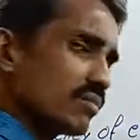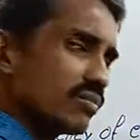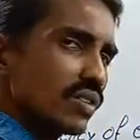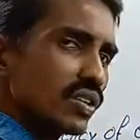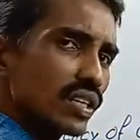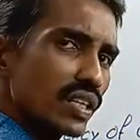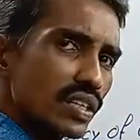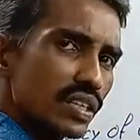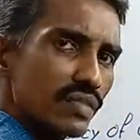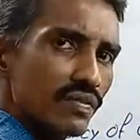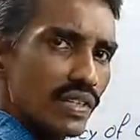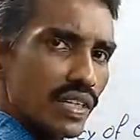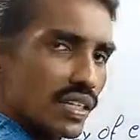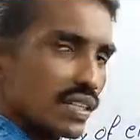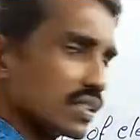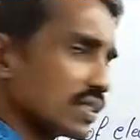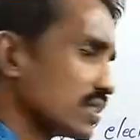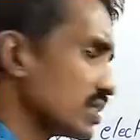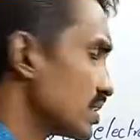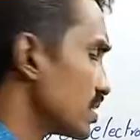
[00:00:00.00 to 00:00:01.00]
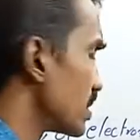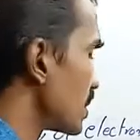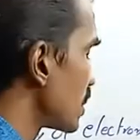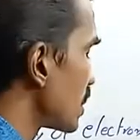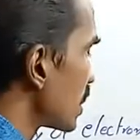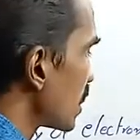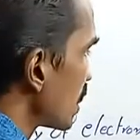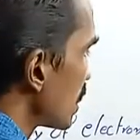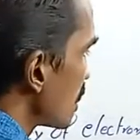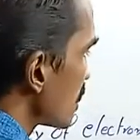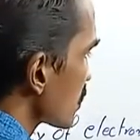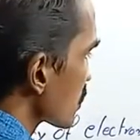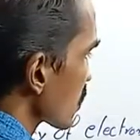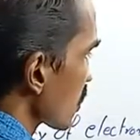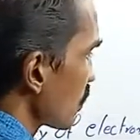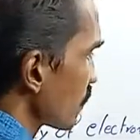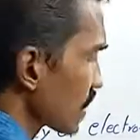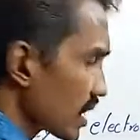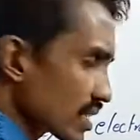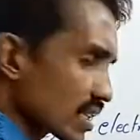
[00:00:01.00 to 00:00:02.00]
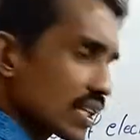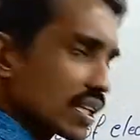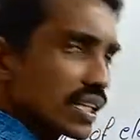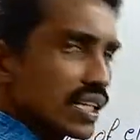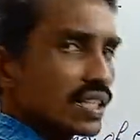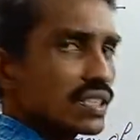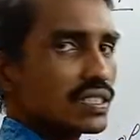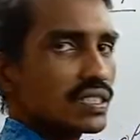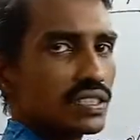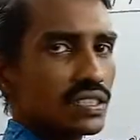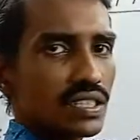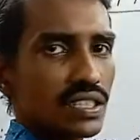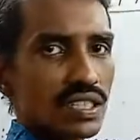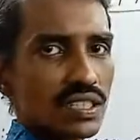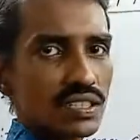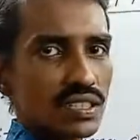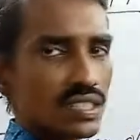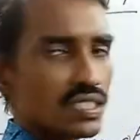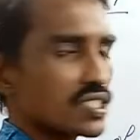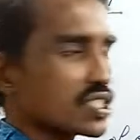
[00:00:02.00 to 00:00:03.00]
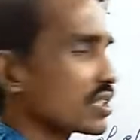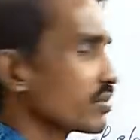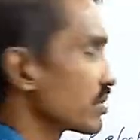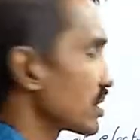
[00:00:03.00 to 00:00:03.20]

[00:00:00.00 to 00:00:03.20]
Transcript: or anywhere. So we take a system